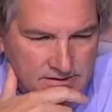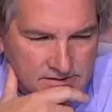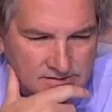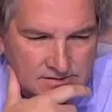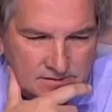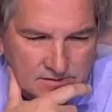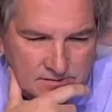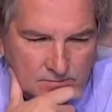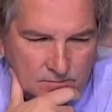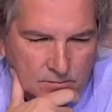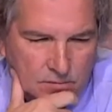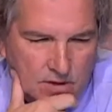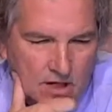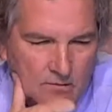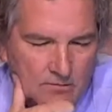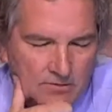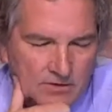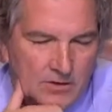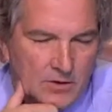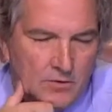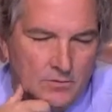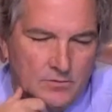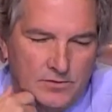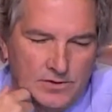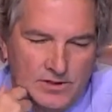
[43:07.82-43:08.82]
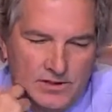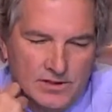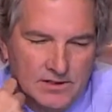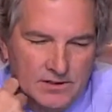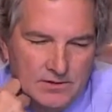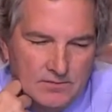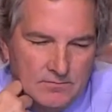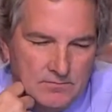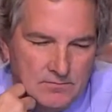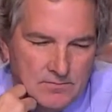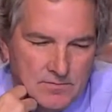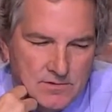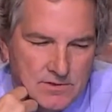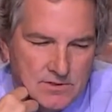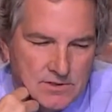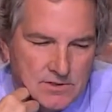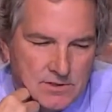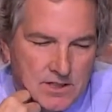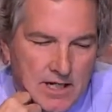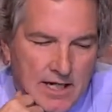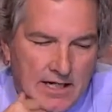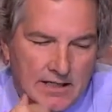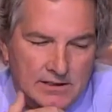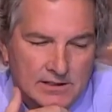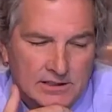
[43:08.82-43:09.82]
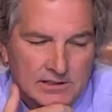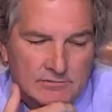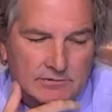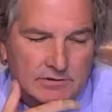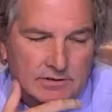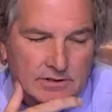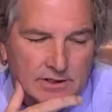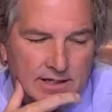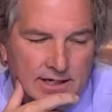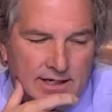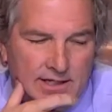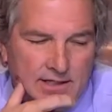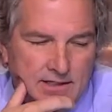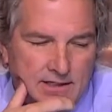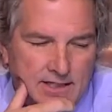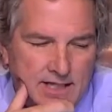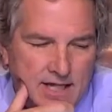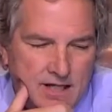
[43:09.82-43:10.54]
is probably only slightly related.